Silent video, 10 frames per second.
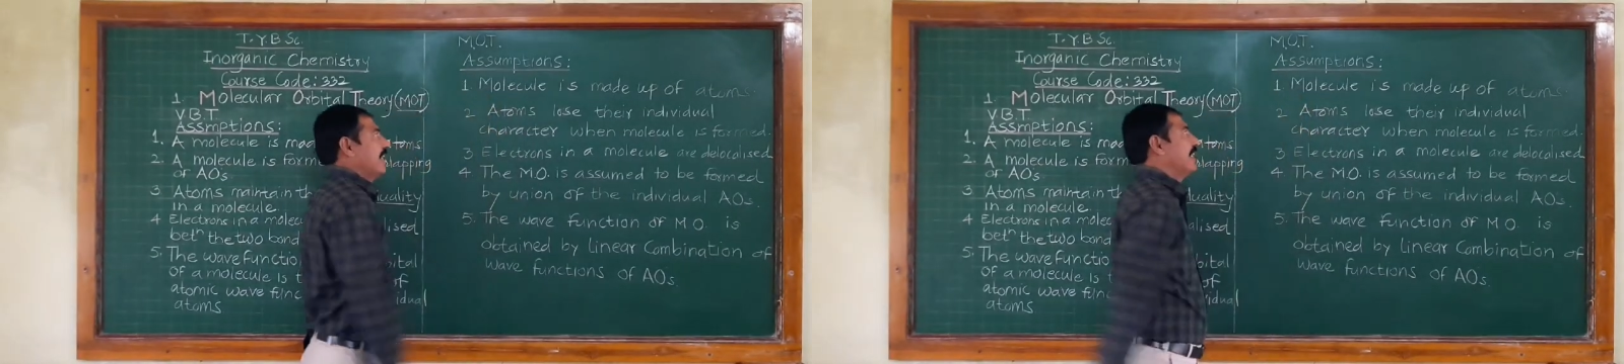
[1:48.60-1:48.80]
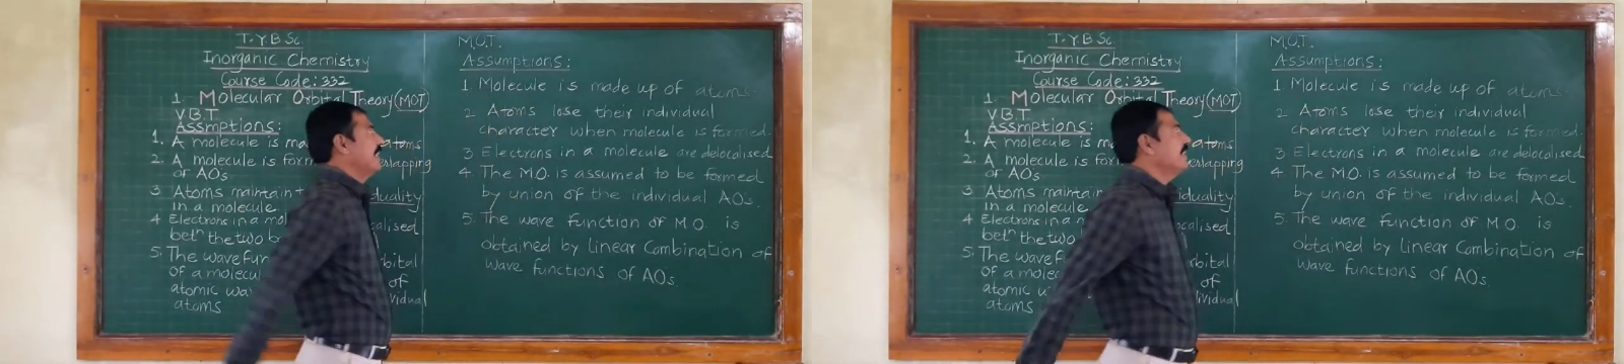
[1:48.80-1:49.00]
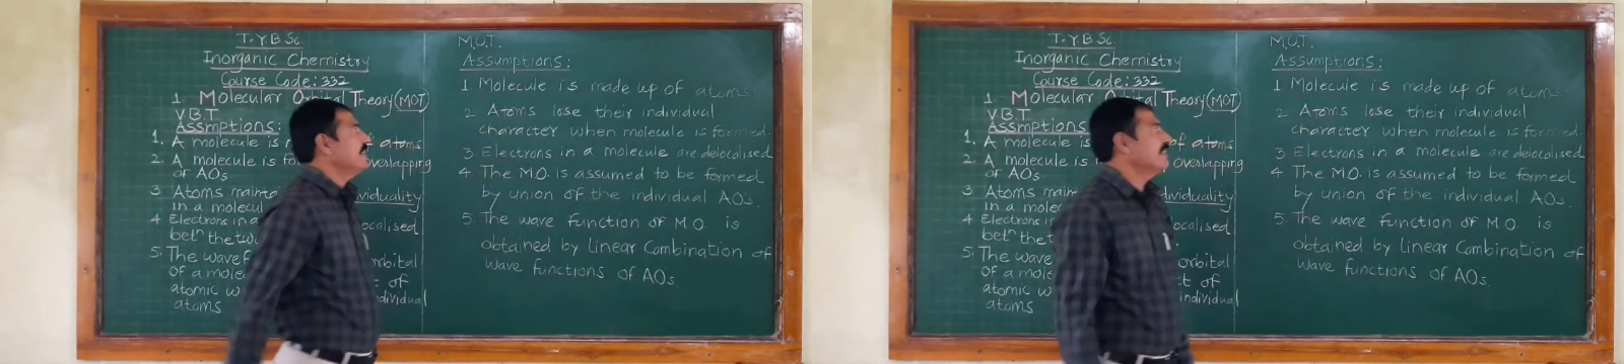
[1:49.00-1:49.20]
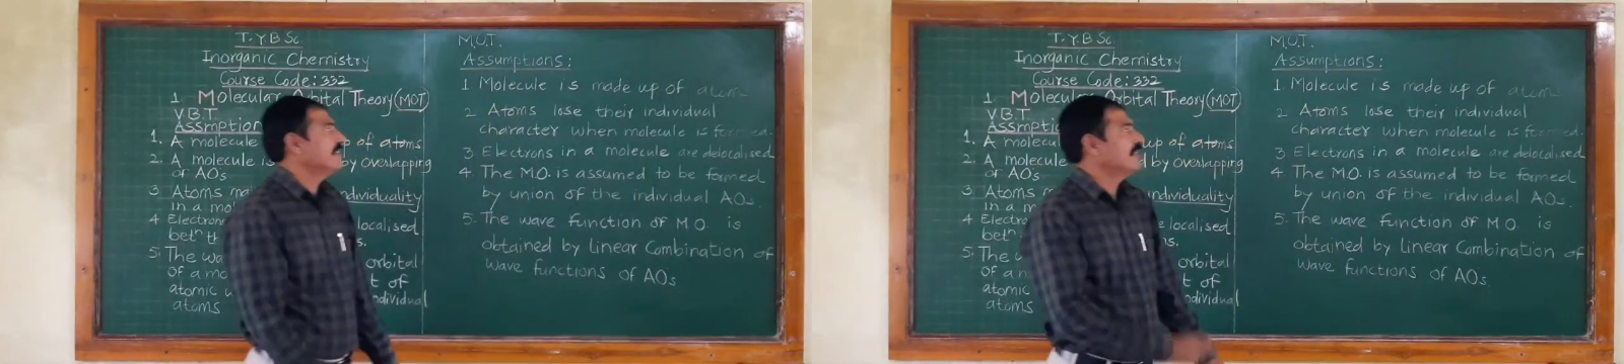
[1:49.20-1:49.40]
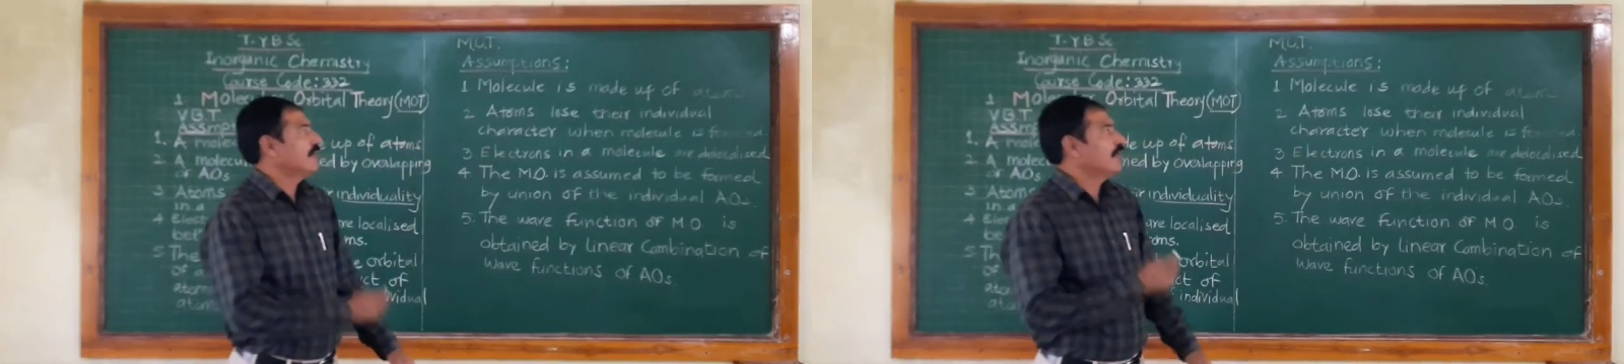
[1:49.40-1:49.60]

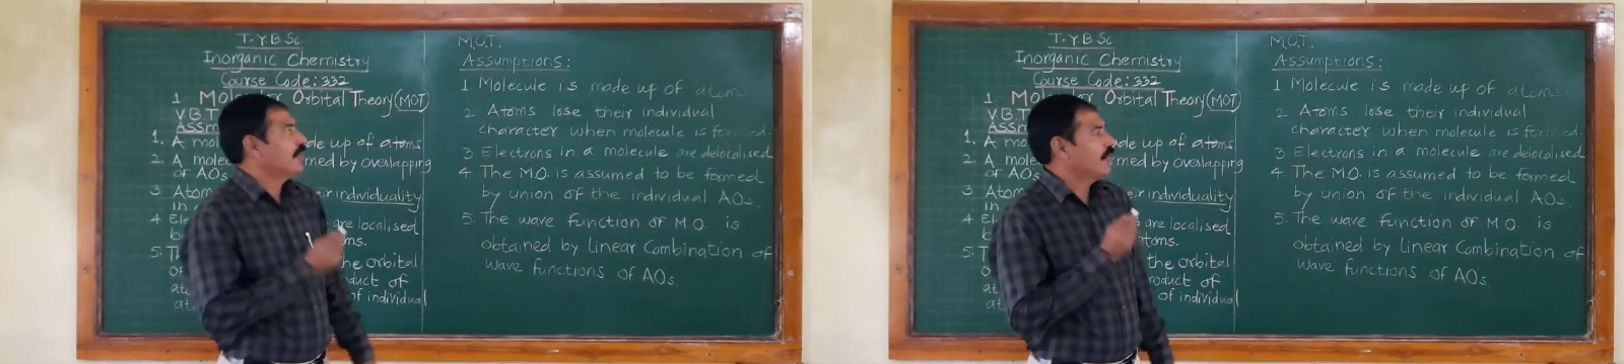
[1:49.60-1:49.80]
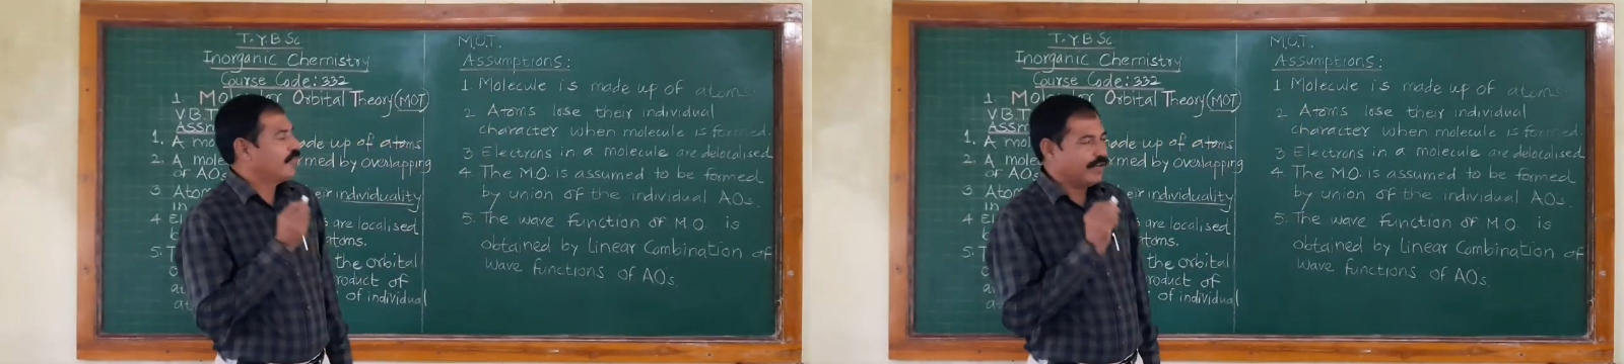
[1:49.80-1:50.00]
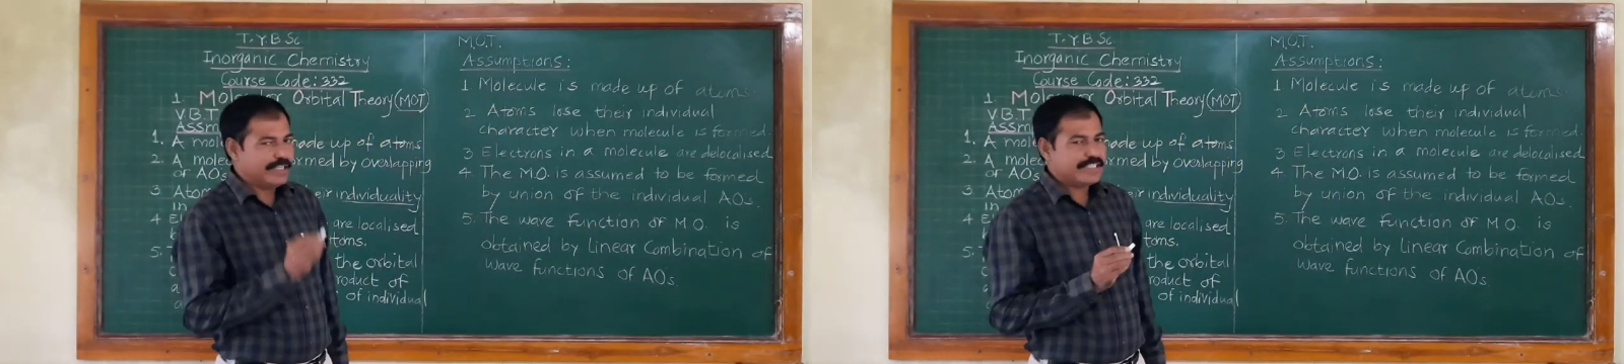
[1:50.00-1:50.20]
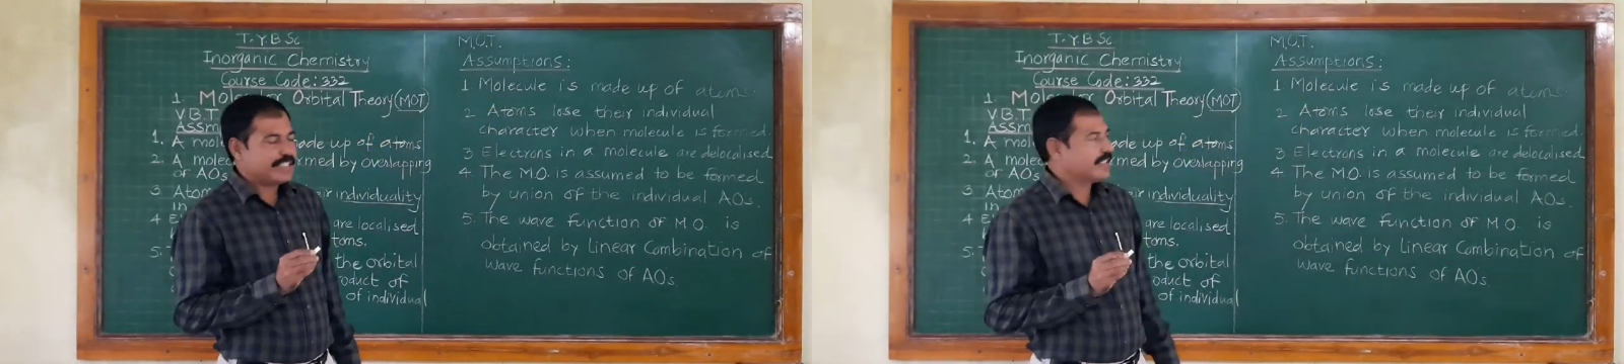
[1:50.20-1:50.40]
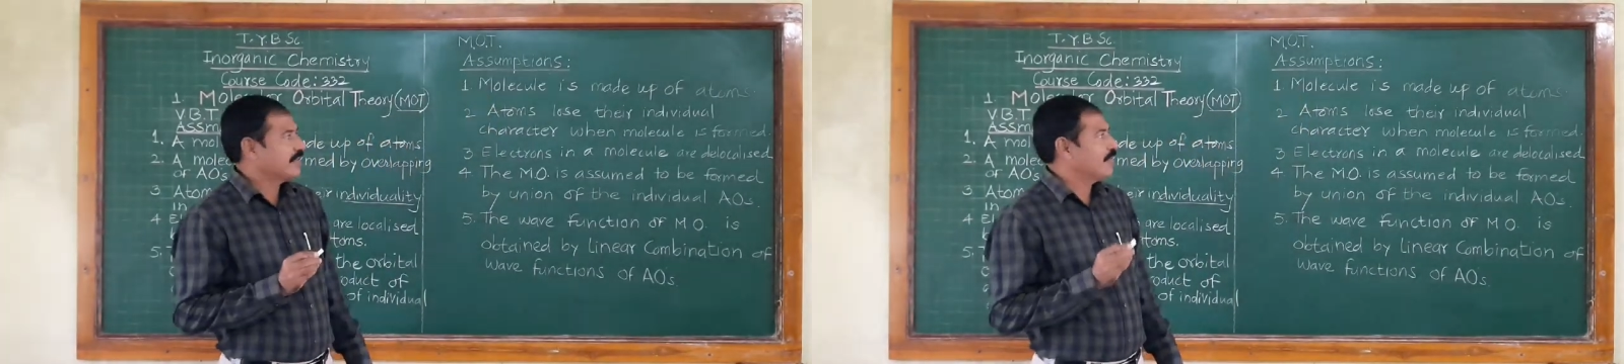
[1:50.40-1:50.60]
again, first,